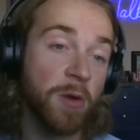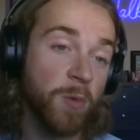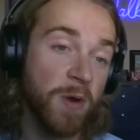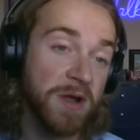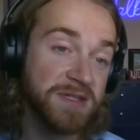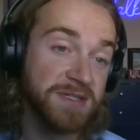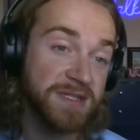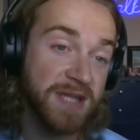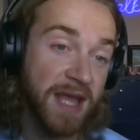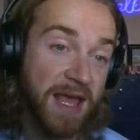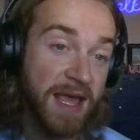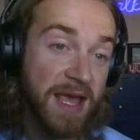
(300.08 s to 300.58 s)

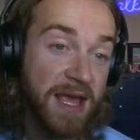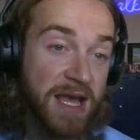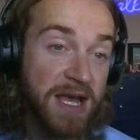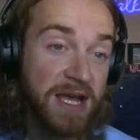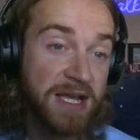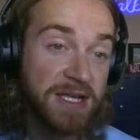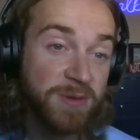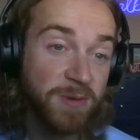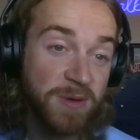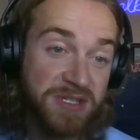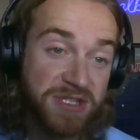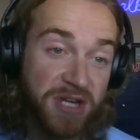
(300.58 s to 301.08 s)
Wednesday.
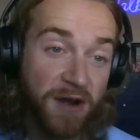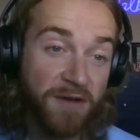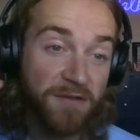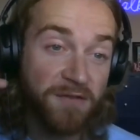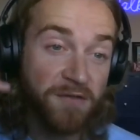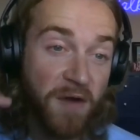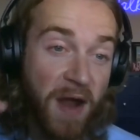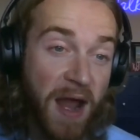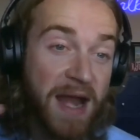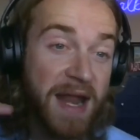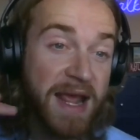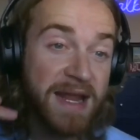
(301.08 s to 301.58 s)
We start
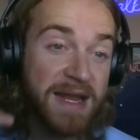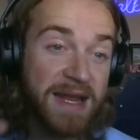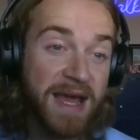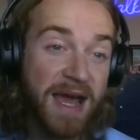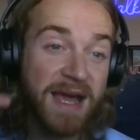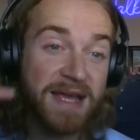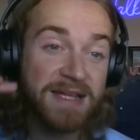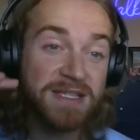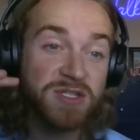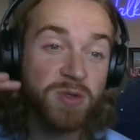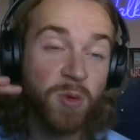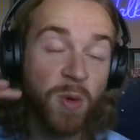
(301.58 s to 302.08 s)
Friday
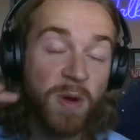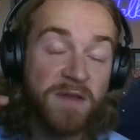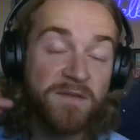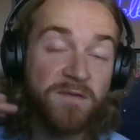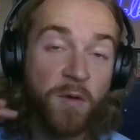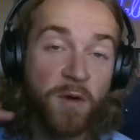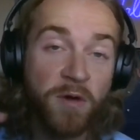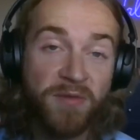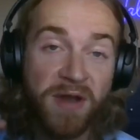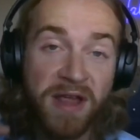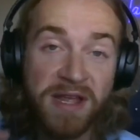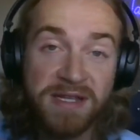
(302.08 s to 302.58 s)
night,
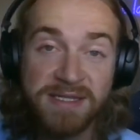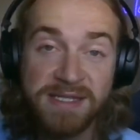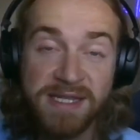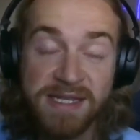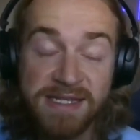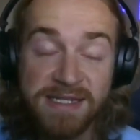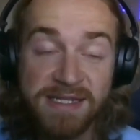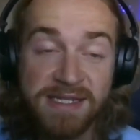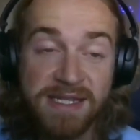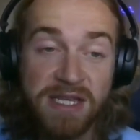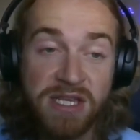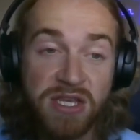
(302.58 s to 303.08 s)
24-ranked
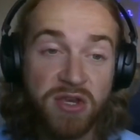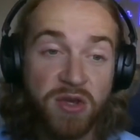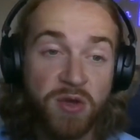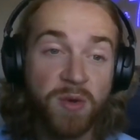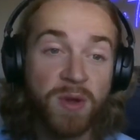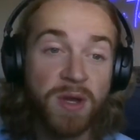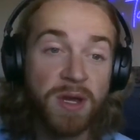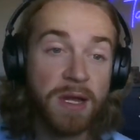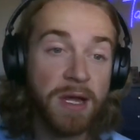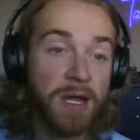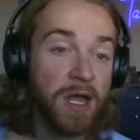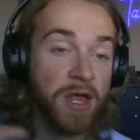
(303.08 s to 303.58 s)
TCU,
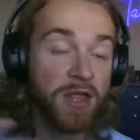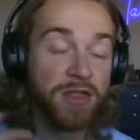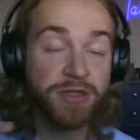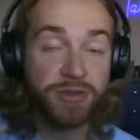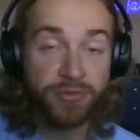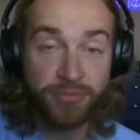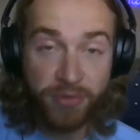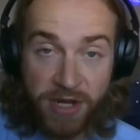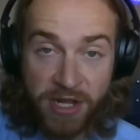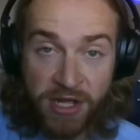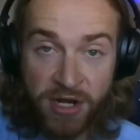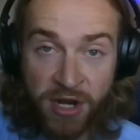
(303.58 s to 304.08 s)

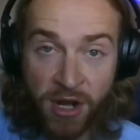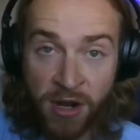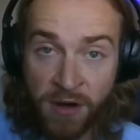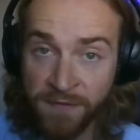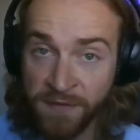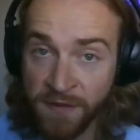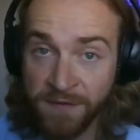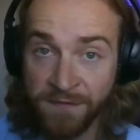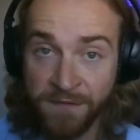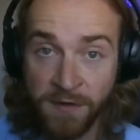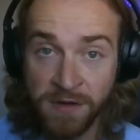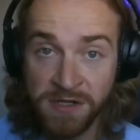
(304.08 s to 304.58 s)
3-0
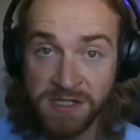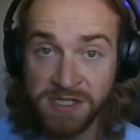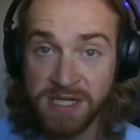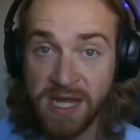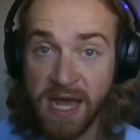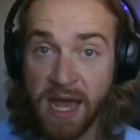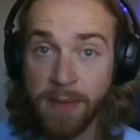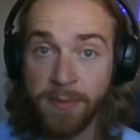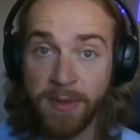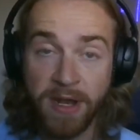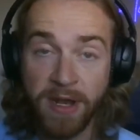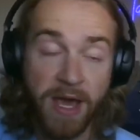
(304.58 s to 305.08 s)
for the first
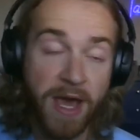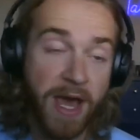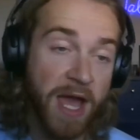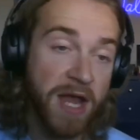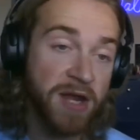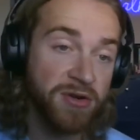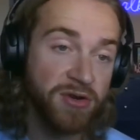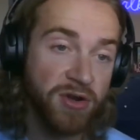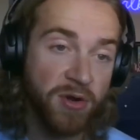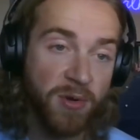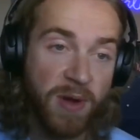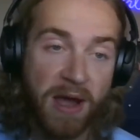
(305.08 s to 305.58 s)
time in I
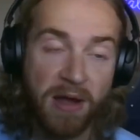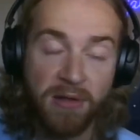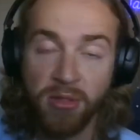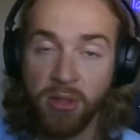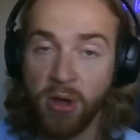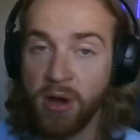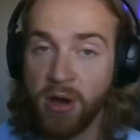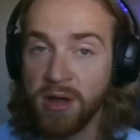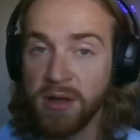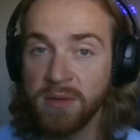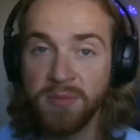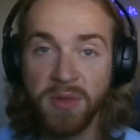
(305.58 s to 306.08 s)
don't know how
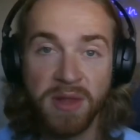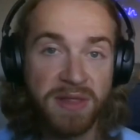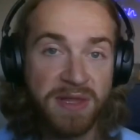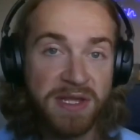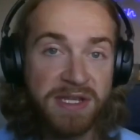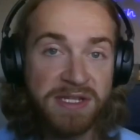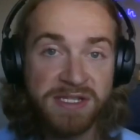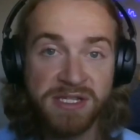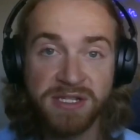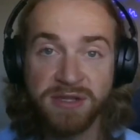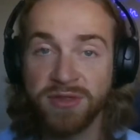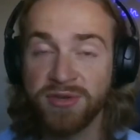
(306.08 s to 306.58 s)
long, at
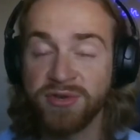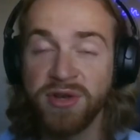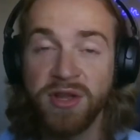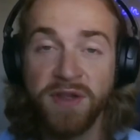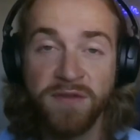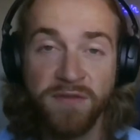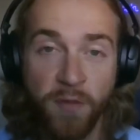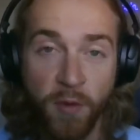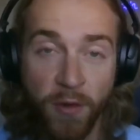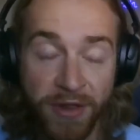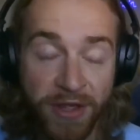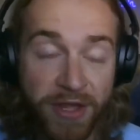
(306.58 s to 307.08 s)
least
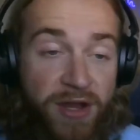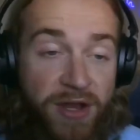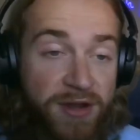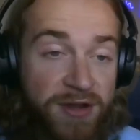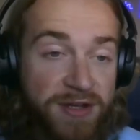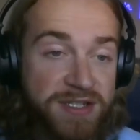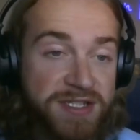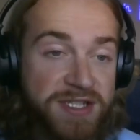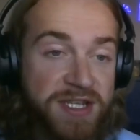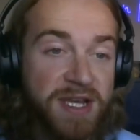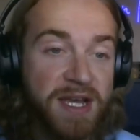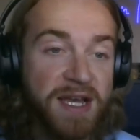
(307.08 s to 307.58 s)
3-4
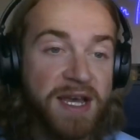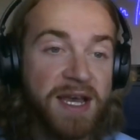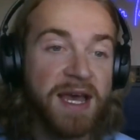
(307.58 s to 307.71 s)
years,